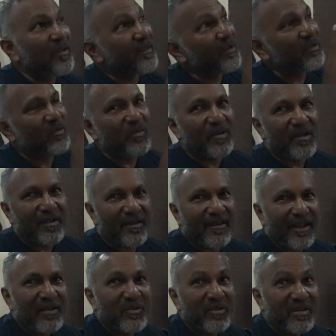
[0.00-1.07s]
they used to look
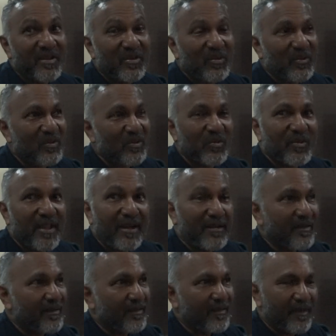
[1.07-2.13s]
like to see you. So that
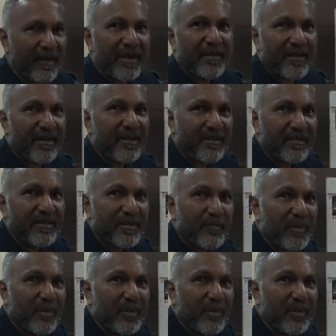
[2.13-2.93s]
encouraged other